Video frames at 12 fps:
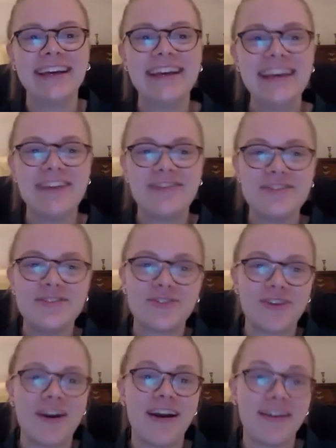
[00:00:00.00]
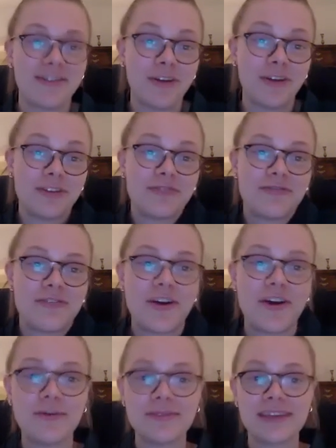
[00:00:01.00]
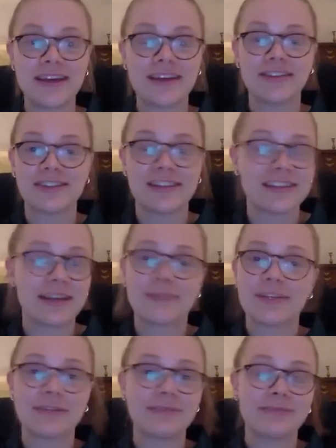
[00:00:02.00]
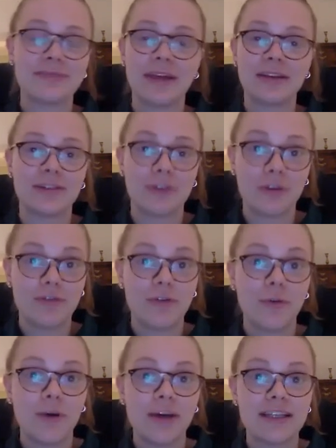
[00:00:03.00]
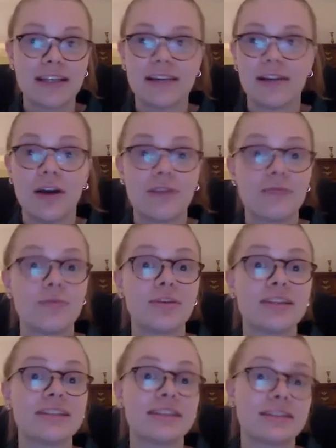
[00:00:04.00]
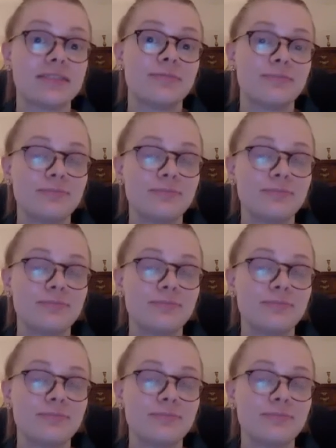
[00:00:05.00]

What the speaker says: if you try for a lot of different firms, and just accept it and go forward and learn from criticism.